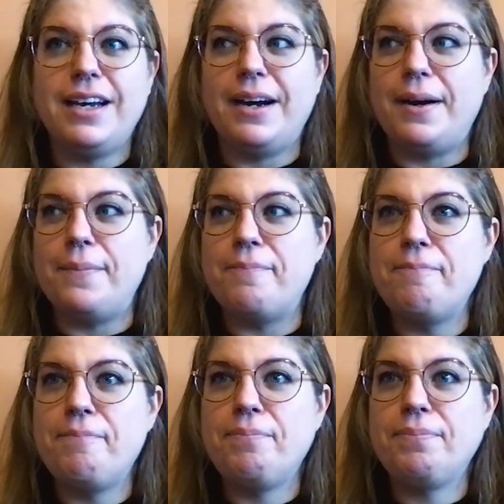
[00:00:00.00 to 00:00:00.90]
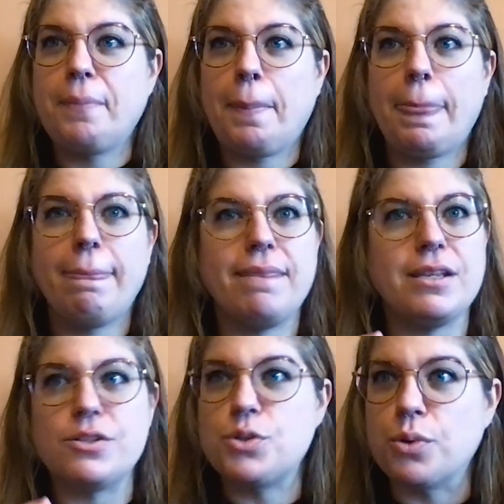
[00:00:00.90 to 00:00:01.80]

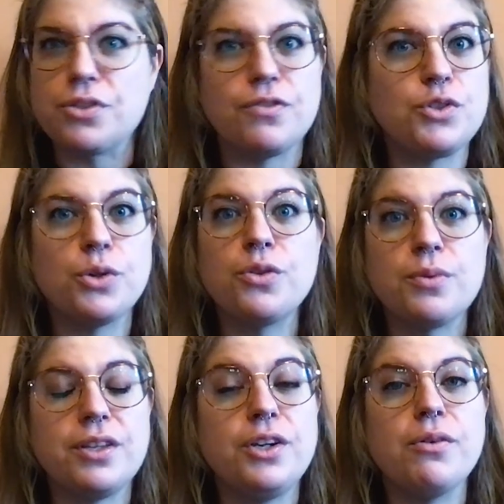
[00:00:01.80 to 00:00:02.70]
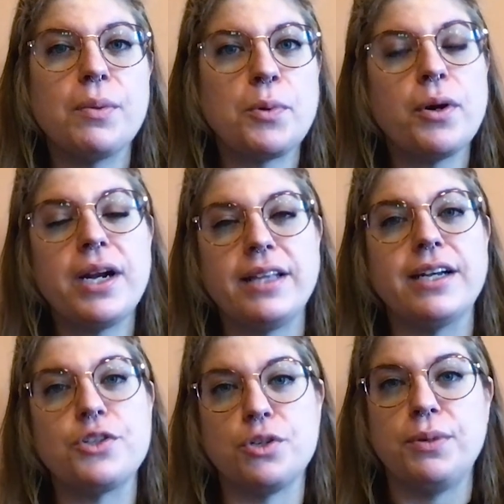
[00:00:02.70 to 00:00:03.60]
the source of truth within your report, and
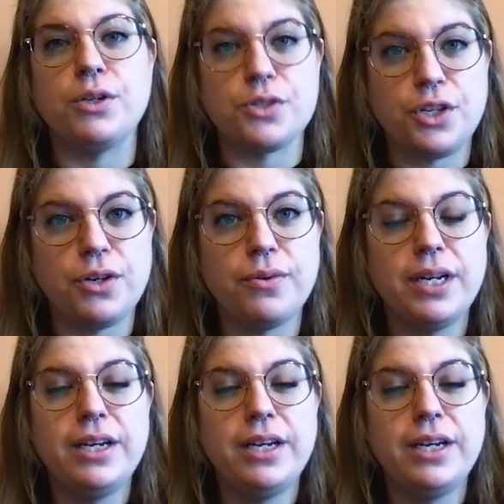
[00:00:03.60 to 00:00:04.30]
that should be your SKU.